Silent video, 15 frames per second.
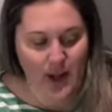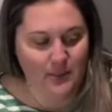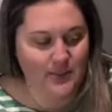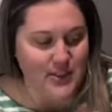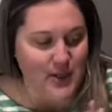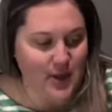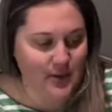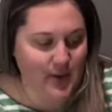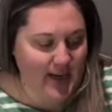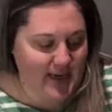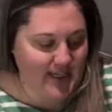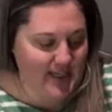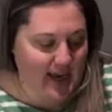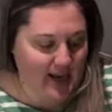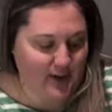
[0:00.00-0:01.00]
I'm so ready
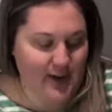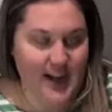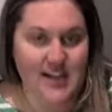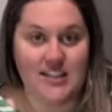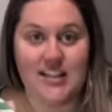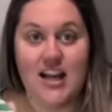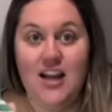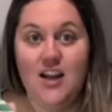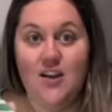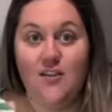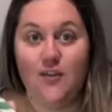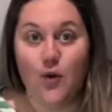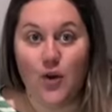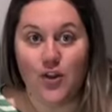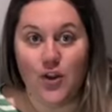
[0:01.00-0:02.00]
to decorate
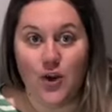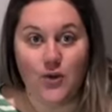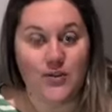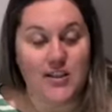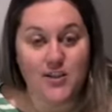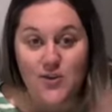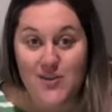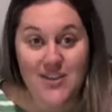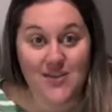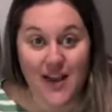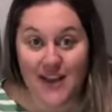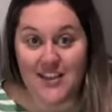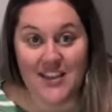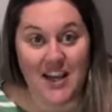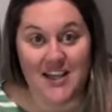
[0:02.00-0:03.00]
for those as soon as
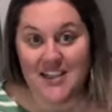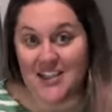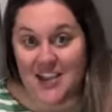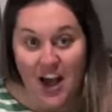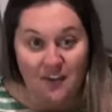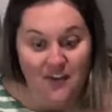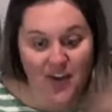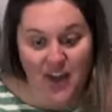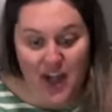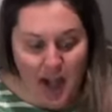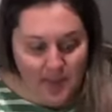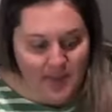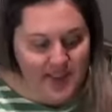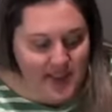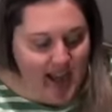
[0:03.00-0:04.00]
Valentine's stuff
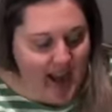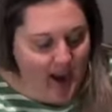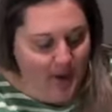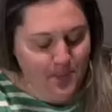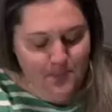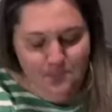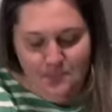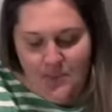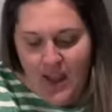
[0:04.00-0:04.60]
comes down.